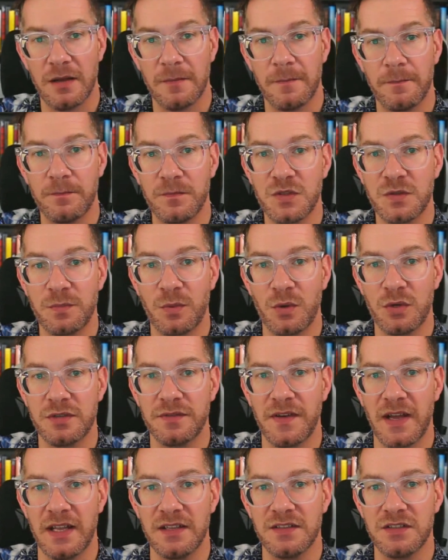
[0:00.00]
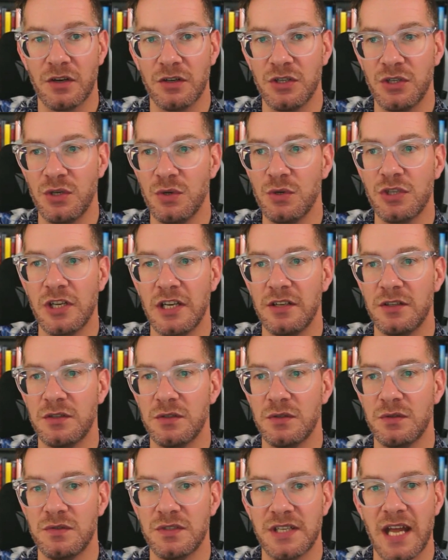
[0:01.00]
sports fans are usually into
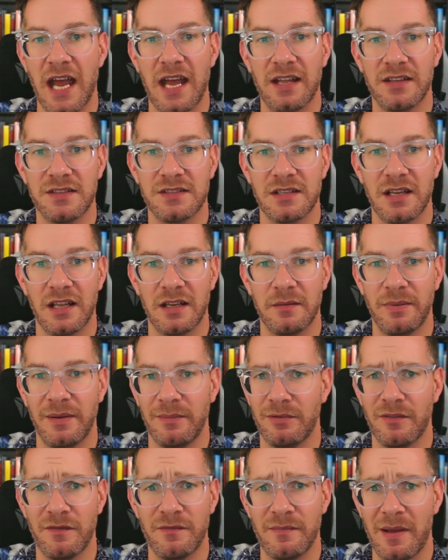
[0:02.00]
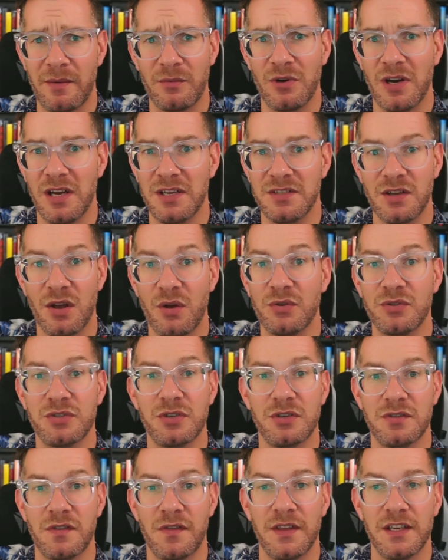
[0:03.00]
stats, like people have memorized all
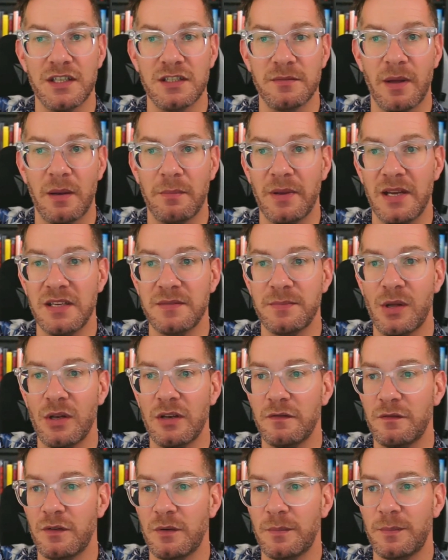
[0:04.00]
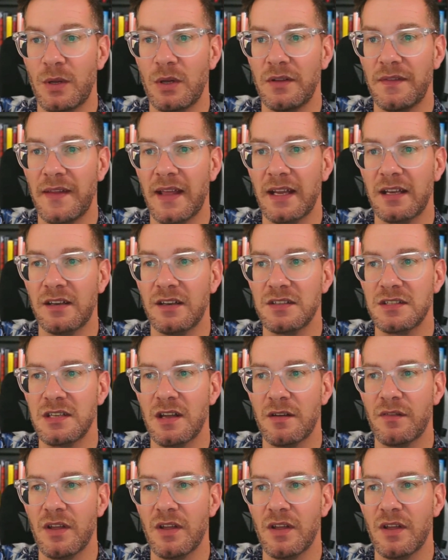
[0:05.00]
sorts of things about baseball and football and that kind of stuff.